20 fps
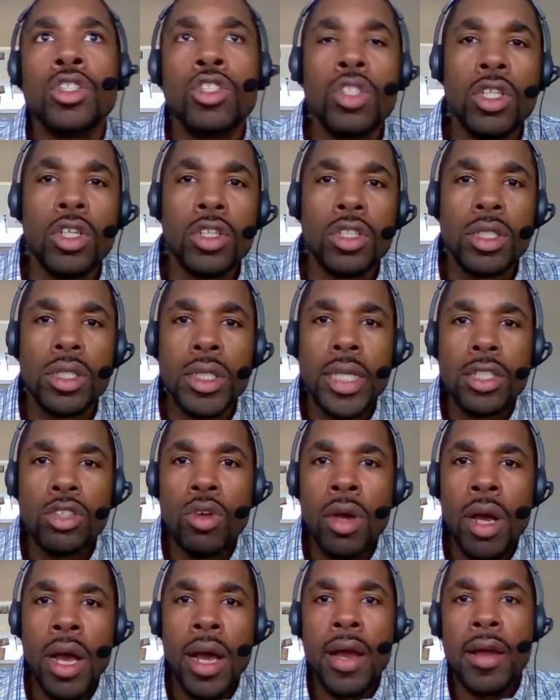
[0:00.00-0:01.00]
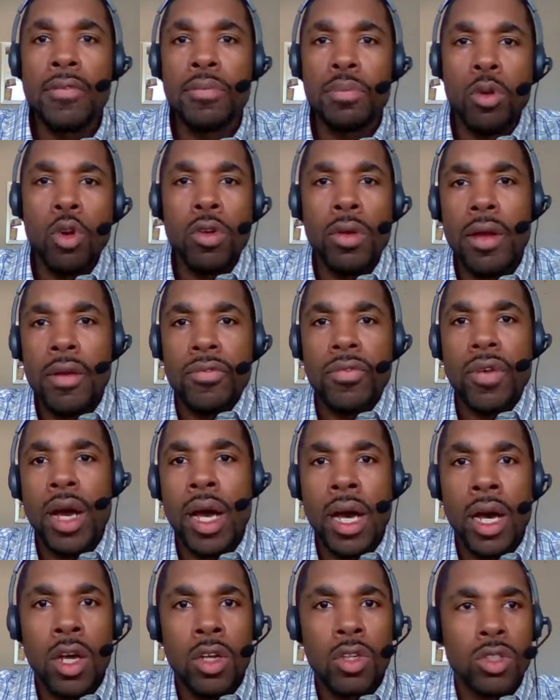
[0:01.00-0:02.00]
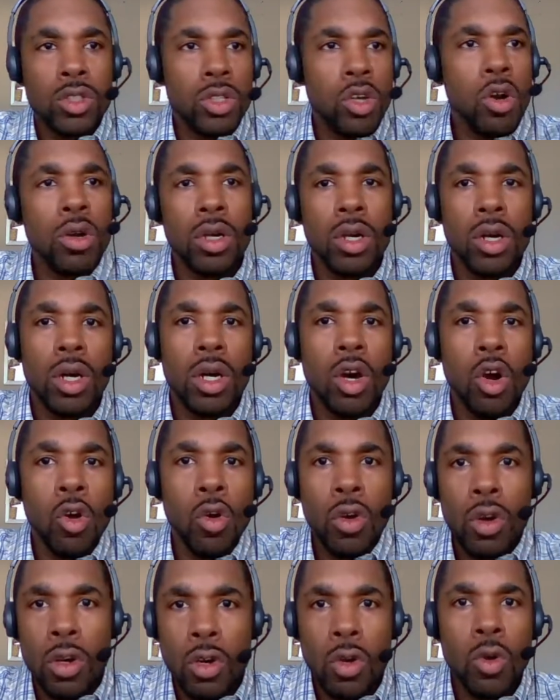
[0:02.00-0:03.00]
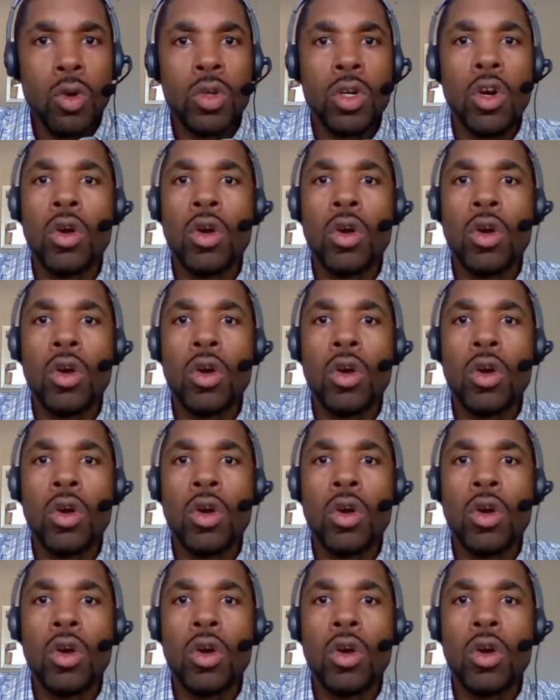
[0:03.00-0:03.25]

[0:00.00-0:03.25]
your C drive, program files, or Oracle.